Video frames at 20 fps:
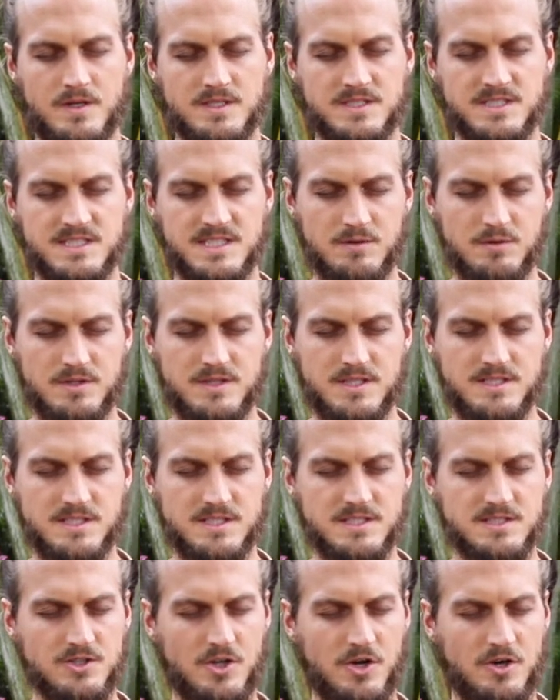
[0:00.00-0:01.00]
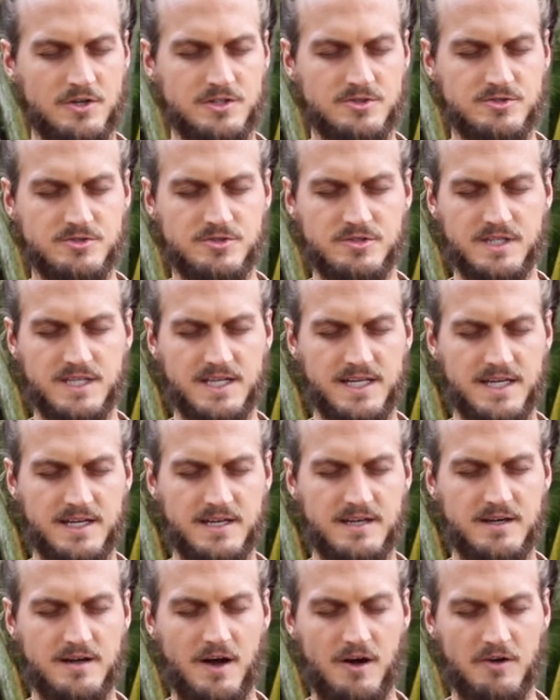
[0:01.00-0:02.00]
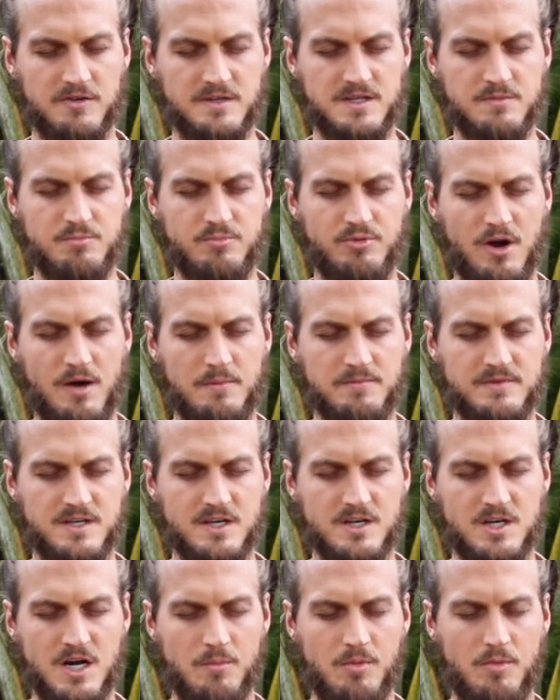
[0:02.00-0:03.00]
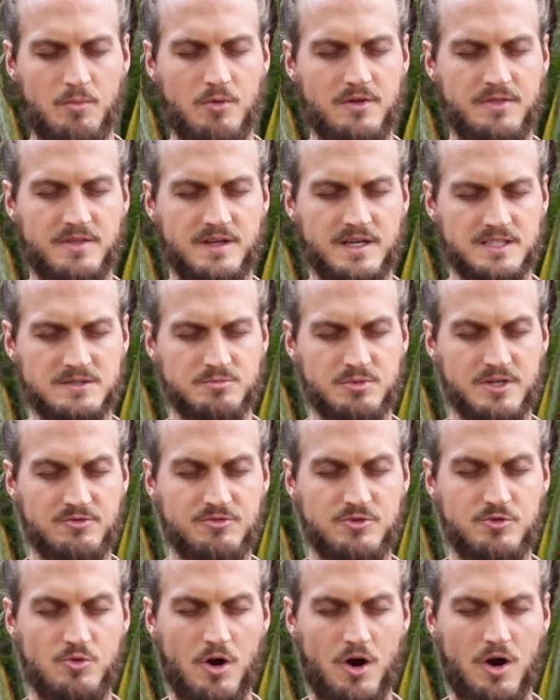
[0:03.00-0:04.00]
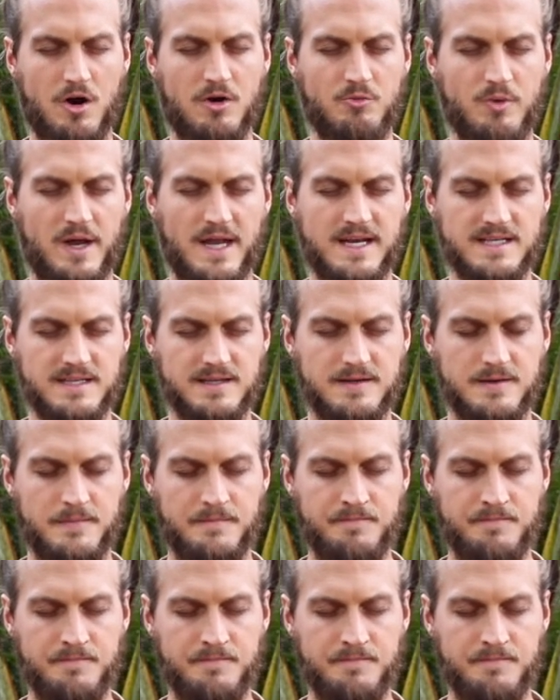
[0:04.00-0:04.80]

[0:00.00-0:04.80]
Sit with this as long as you need. I'll keep prompting a couple more things, but if you are ready,